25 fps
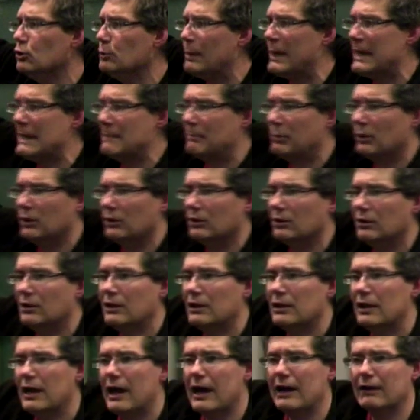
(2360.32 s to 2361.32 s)
two
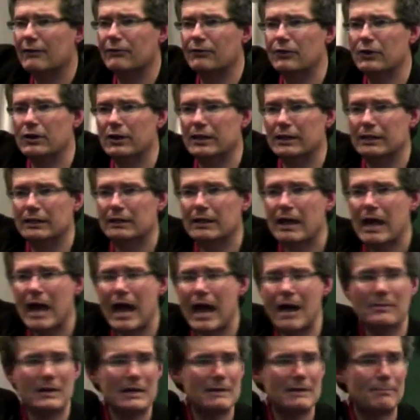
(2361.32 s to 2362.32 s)
people out of 30?
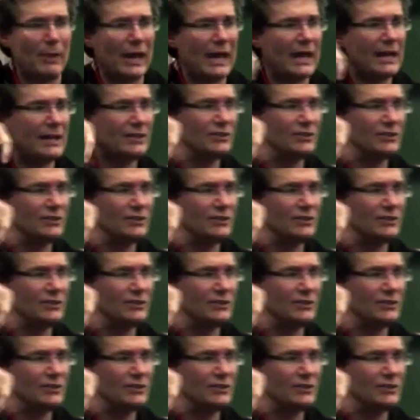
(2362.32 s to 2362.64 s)
How many